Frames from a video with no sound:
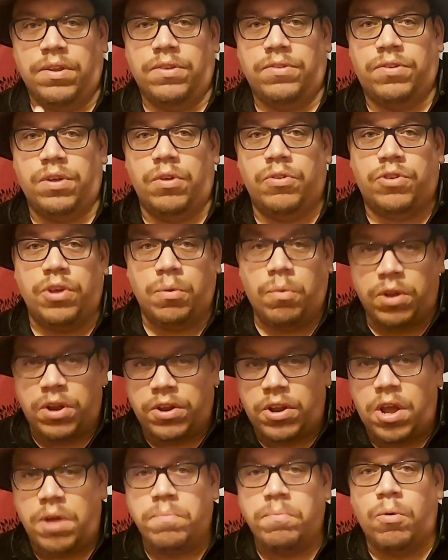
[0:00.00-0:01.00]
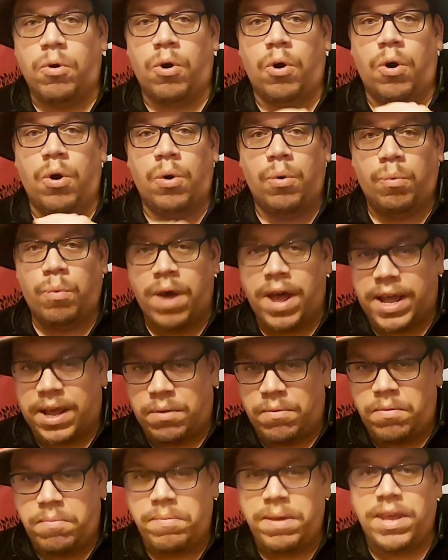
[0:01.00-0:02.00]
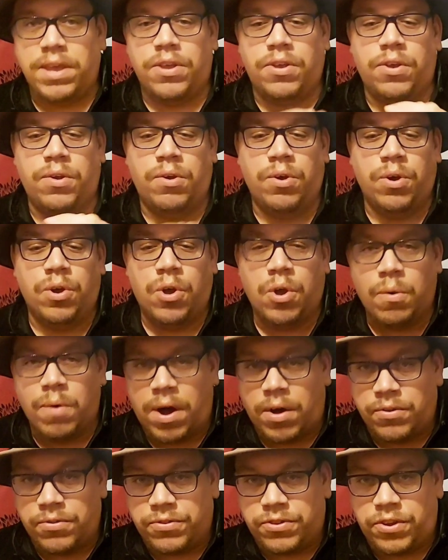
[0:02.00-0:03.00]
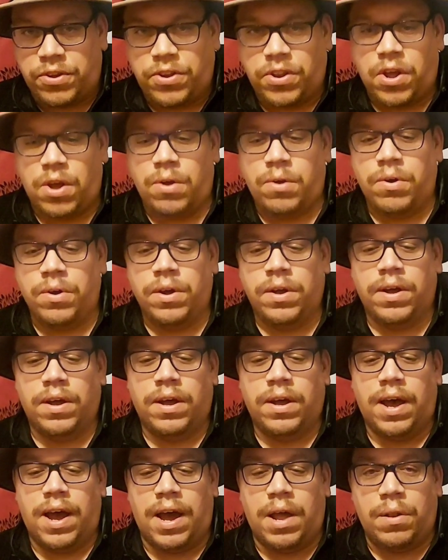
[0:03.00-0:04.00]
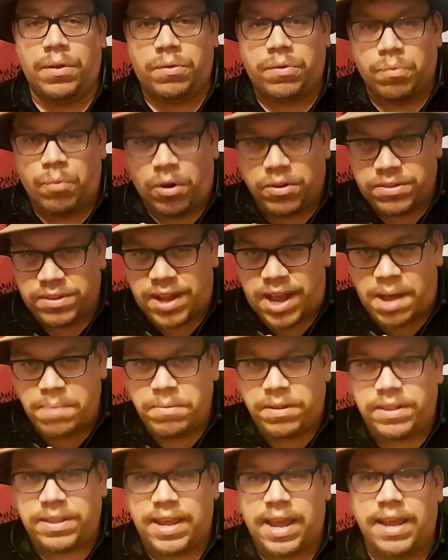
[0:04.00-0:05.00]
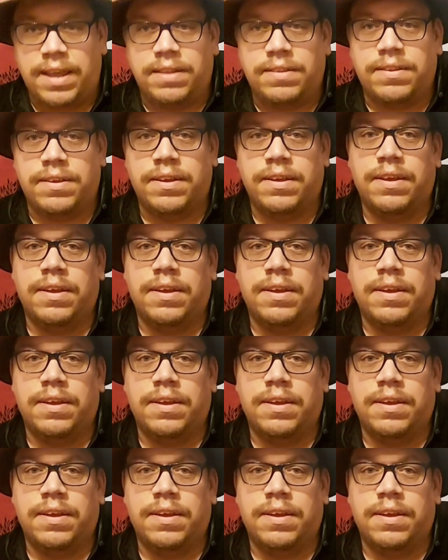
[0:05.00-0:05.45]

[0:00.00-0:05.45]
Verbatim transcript: so do you want to know more where can we meet you who else do you know and what time and date